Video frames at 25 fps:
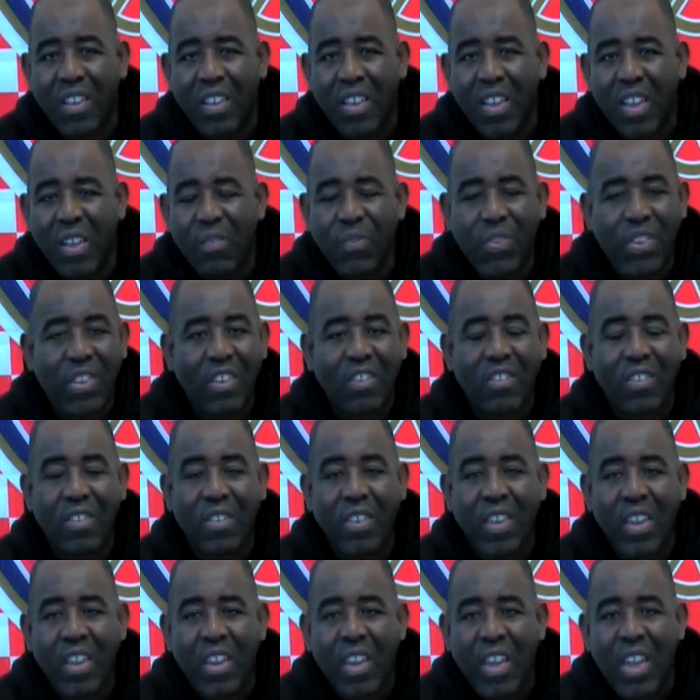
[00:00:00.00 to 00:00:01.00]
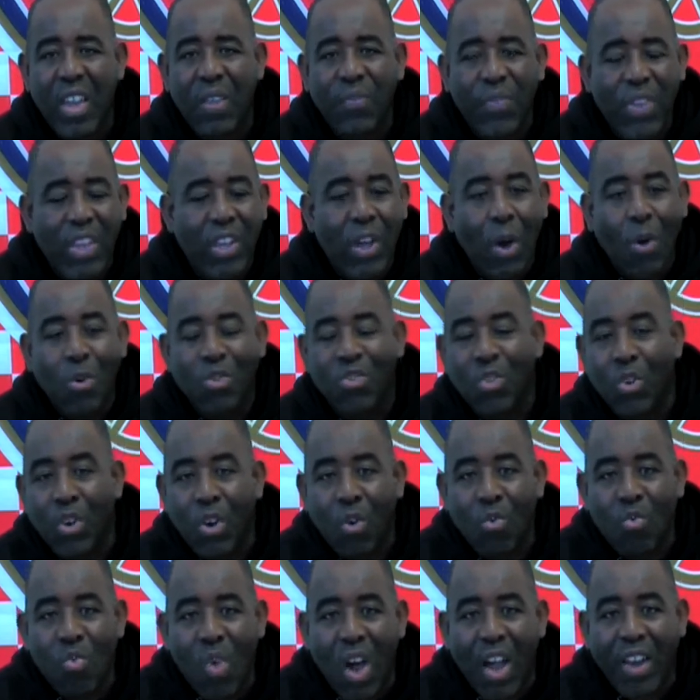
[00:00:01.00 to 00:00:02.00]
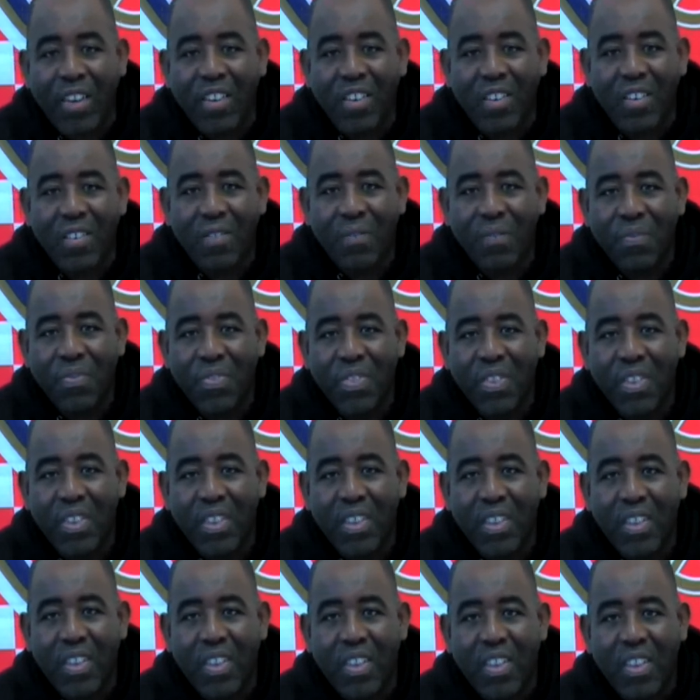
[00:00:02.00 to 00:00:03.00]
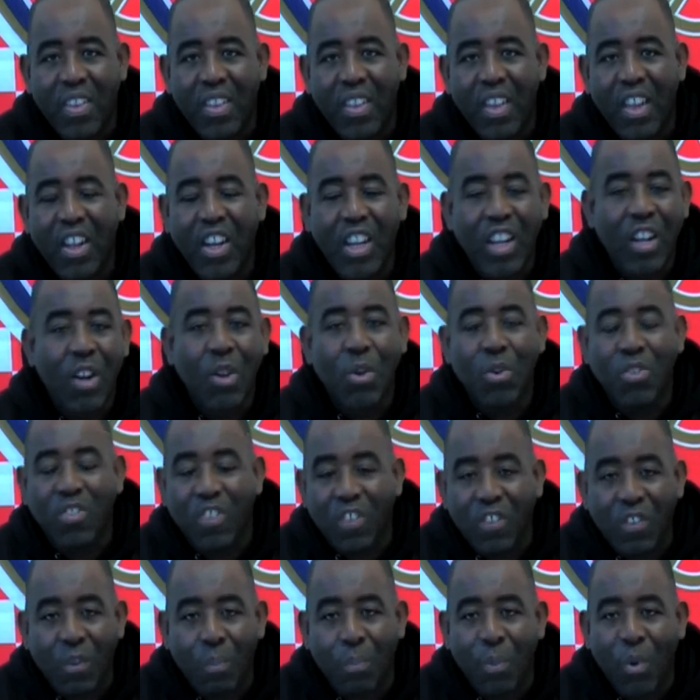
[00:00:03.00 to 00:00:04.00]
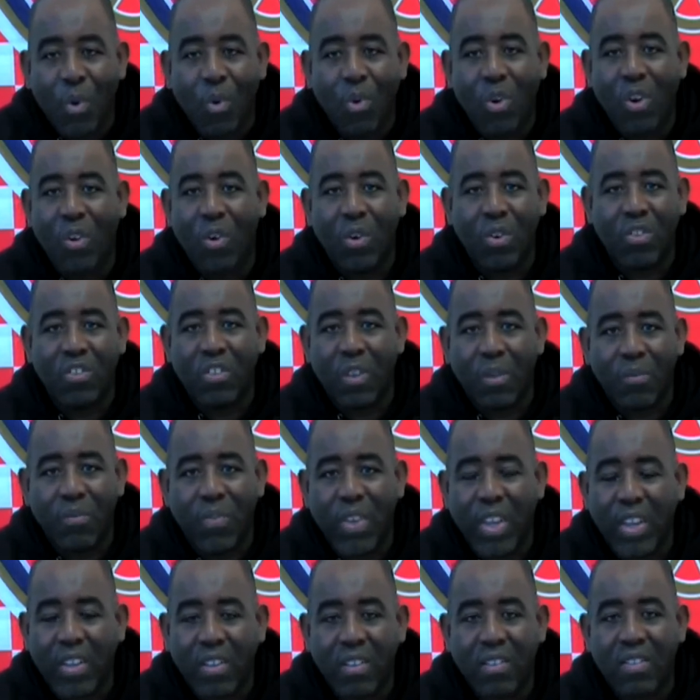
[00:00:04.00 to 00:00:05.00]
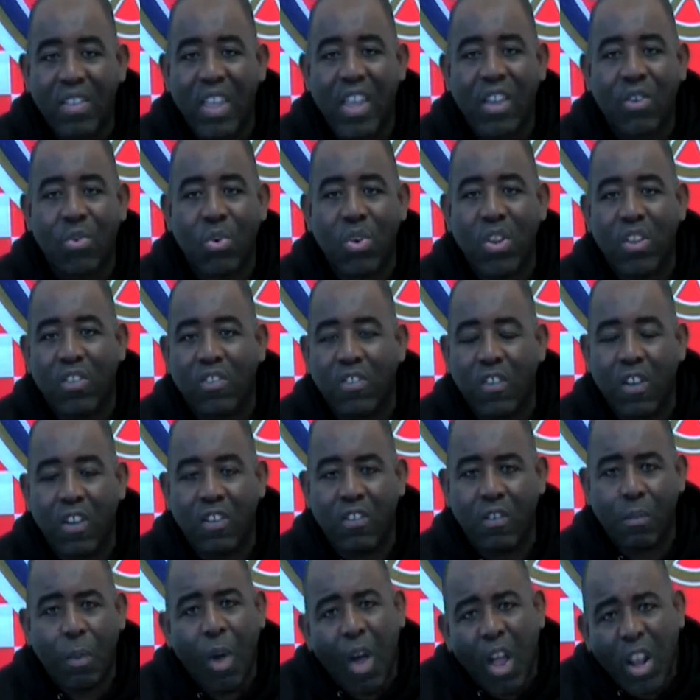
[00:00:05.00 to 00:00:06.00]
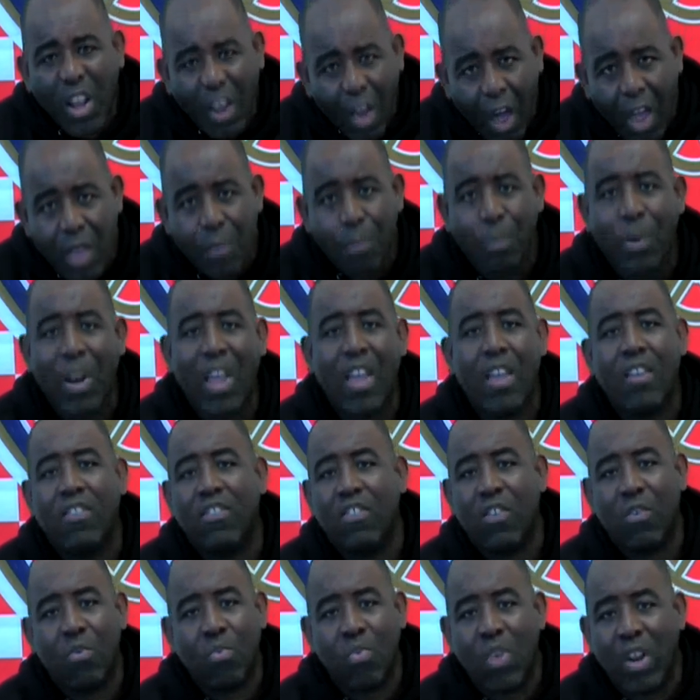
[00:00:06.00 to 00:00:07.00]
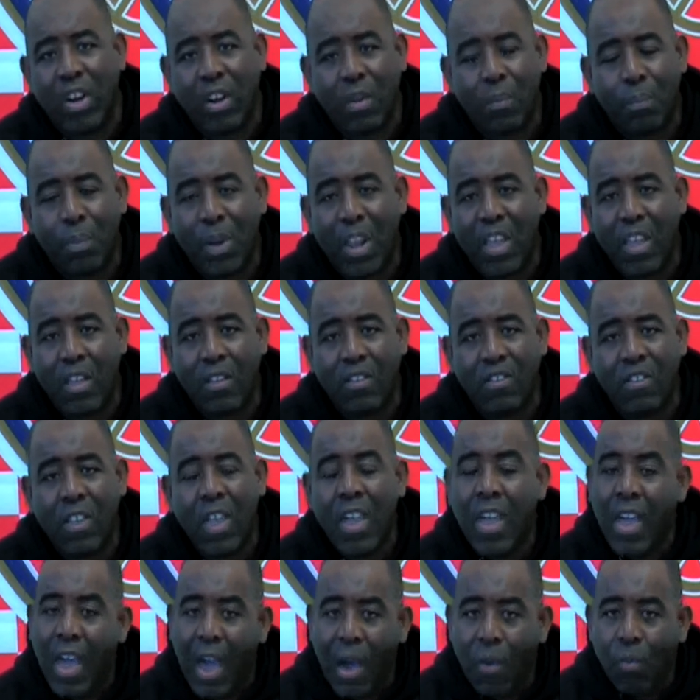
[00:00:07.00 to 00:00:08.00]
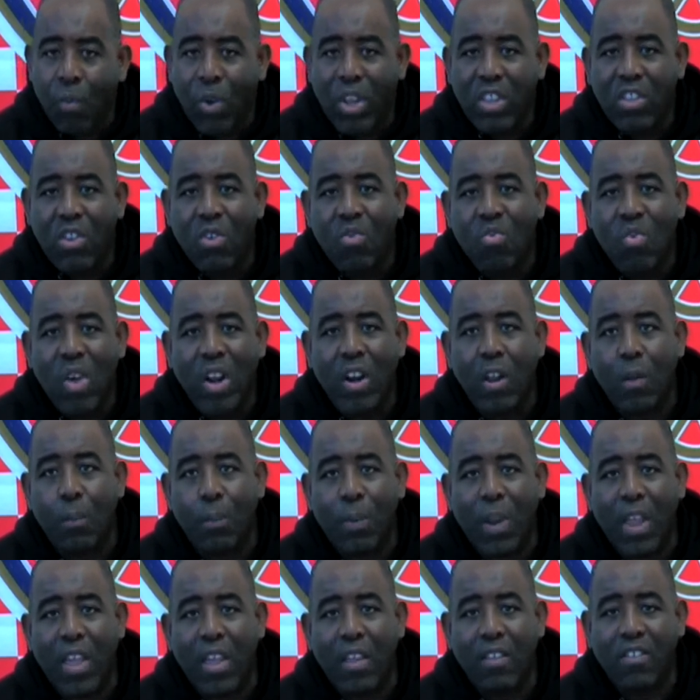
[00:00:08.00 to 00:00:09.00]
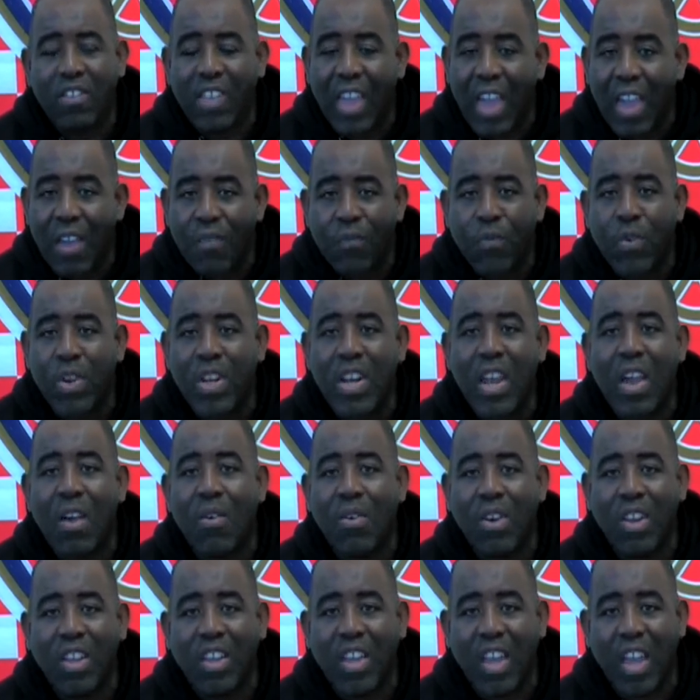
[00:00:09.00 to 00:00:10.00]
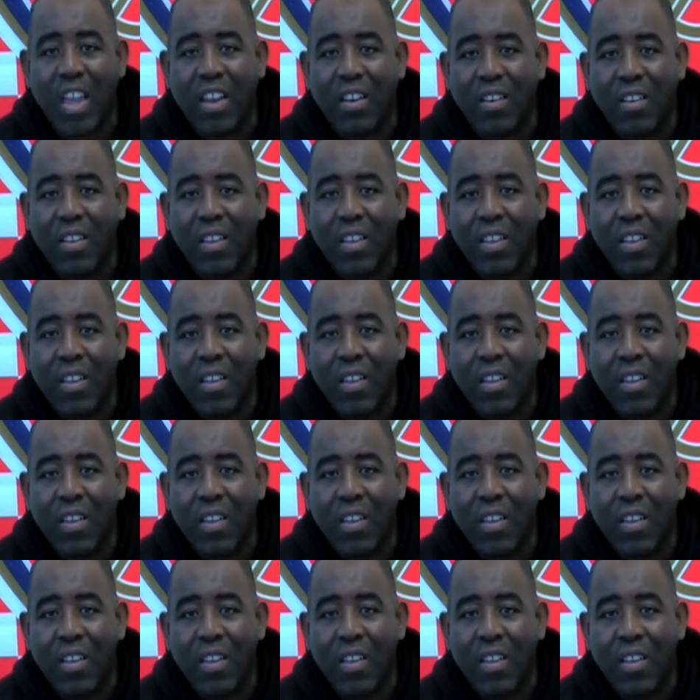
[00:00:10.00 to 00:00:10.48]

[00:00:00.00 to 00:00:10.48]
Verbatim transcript: If he doesn't, if he goes on a run and he loses a ball or something, they criticise him. I like players that run at players. And when you run at players, every now and again,